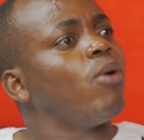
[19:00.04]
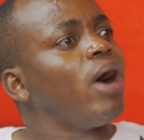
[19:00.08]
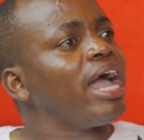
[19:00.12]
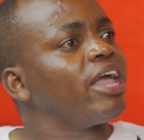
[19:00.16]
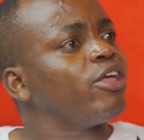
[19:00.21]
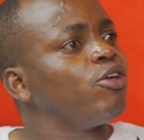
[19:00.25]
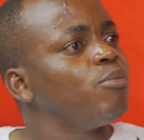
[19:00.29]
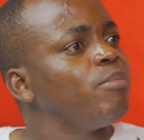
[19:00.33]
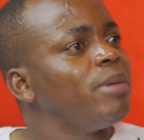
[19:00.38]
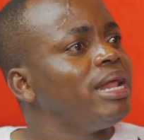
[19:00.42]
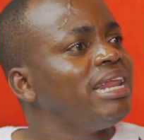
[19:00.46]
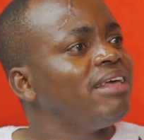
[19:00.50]
Why are
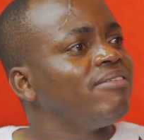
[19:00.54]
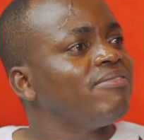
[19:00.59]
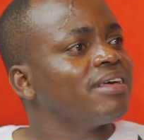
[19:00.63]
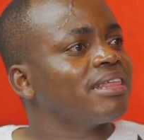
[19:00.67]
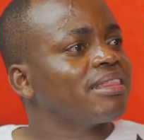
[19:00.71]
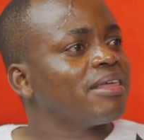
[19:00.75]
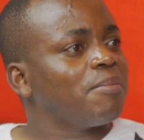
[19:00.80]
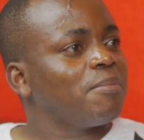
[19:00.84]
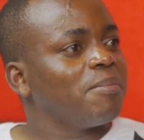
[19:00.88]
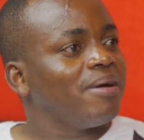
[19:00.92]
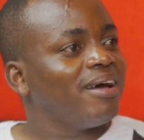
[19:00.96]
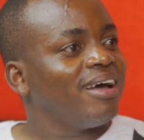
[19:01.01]
you believing
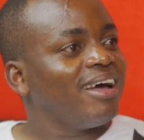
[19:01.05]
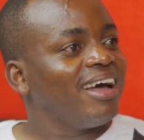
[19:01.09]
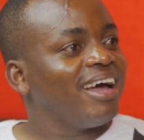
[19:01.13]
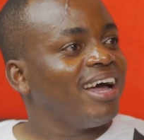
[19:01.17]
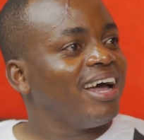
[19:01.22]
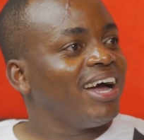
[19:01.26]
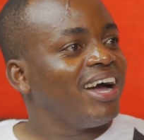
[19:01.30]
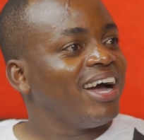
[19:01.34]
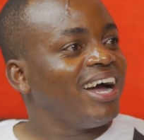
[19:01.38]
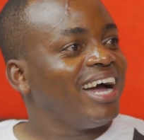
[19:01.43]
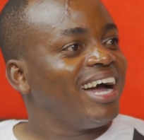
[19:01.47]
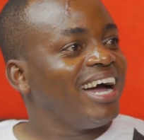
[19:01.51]
them?
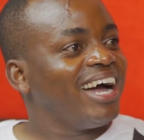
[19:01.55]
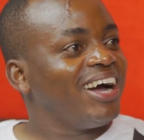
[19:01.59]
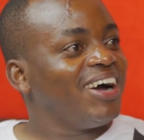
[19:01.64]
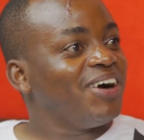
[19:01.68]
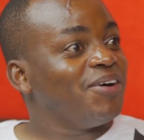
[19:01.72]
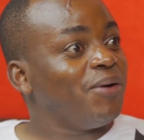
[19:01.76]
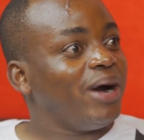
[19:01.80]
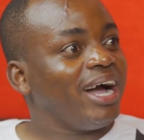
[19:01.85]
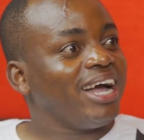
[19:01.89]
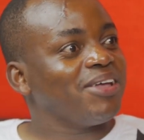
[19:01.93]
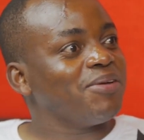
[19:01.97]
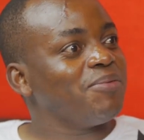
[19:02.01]

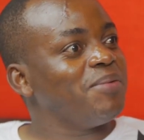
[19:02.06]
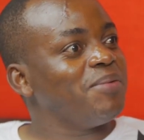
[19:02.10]
Why are you